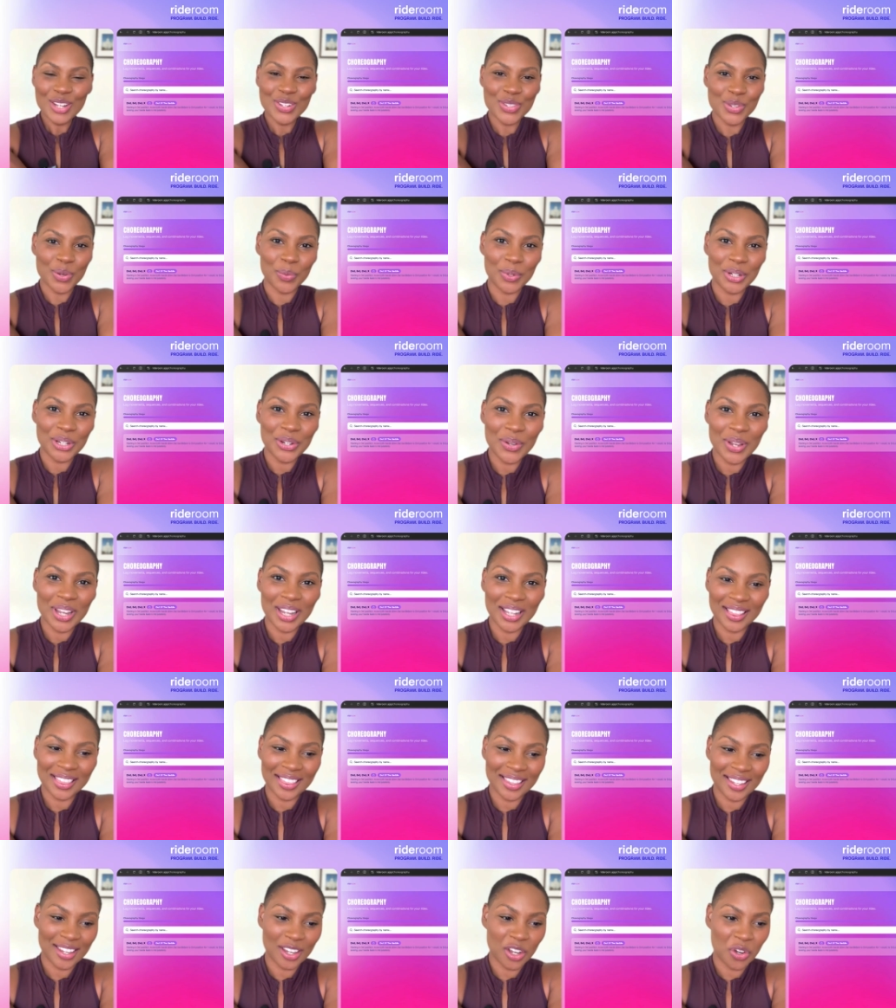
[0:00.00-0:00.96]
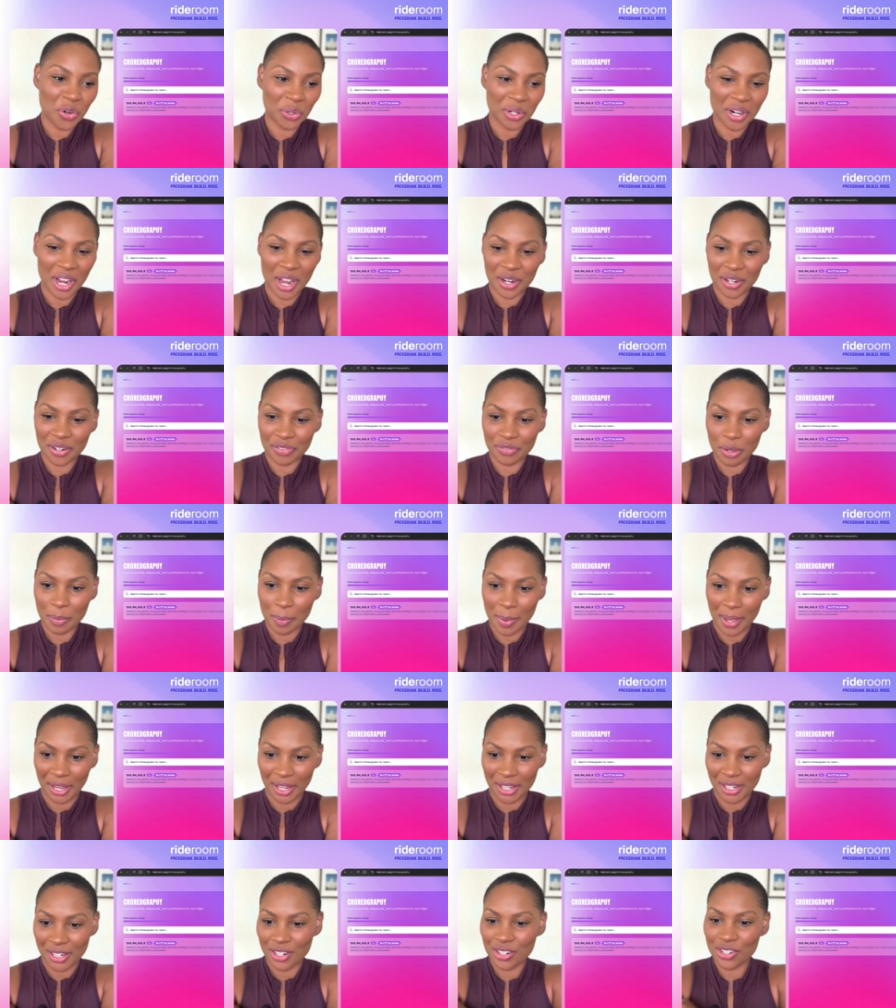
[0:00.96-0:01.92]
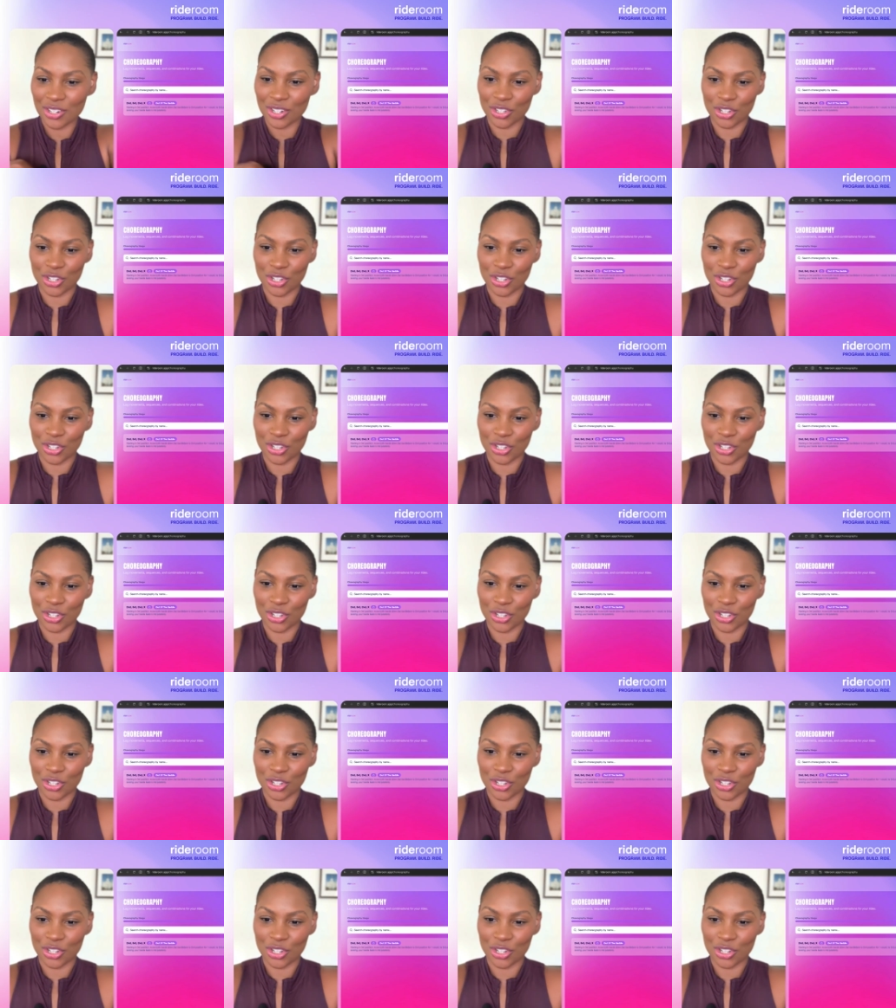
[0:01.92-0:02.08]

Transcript: So when you hit the choreography page,